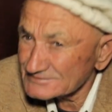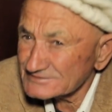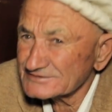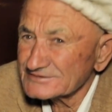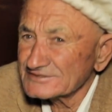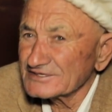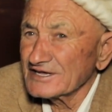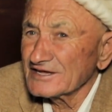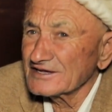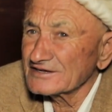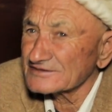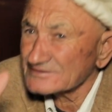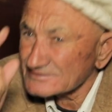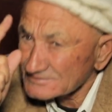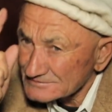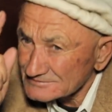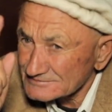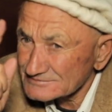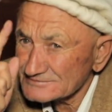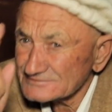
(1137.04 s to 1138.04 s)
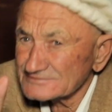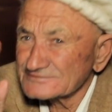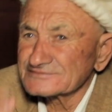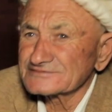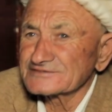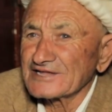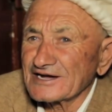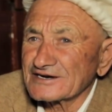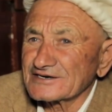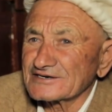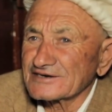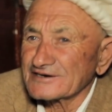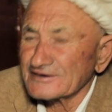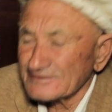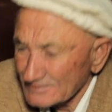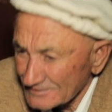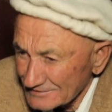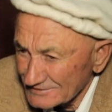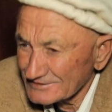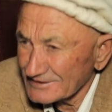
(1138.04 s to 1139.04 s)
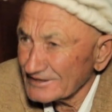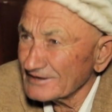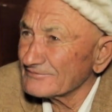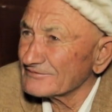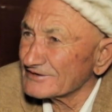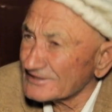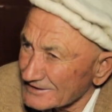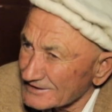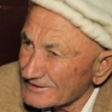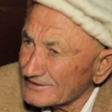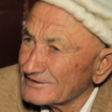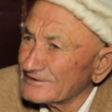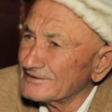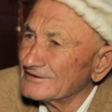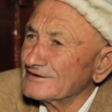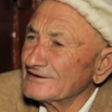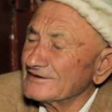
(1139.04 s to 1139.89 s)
a powerful medicine that even in my age, it